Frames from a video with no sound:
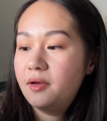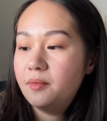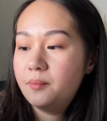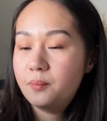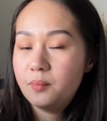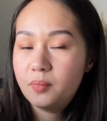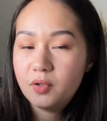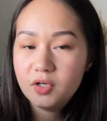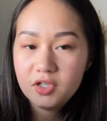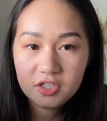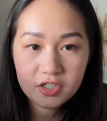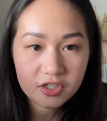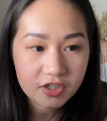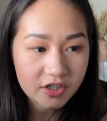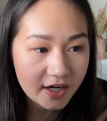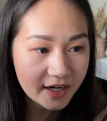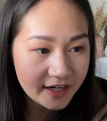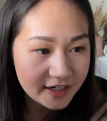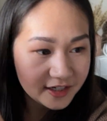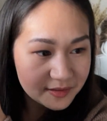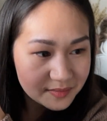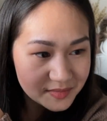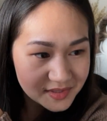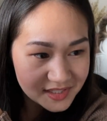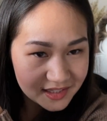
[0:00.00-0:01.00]
put your
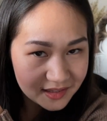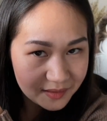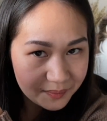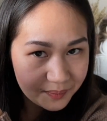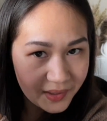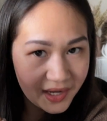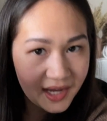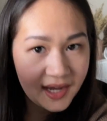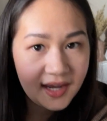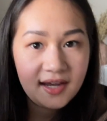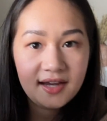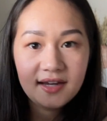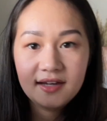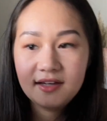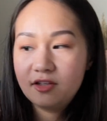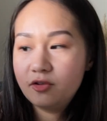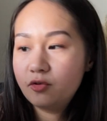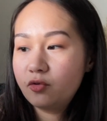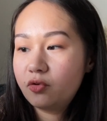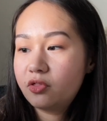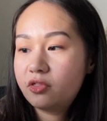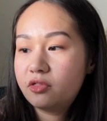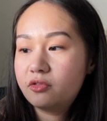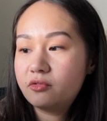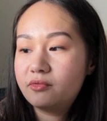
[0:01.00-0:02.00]
items in the bag. You
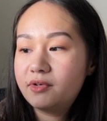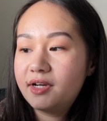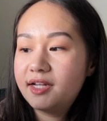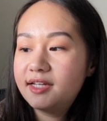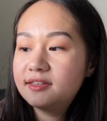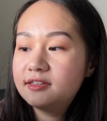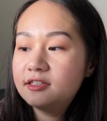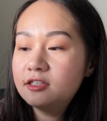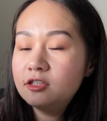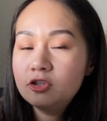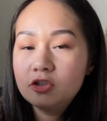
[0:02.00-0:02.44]
thread the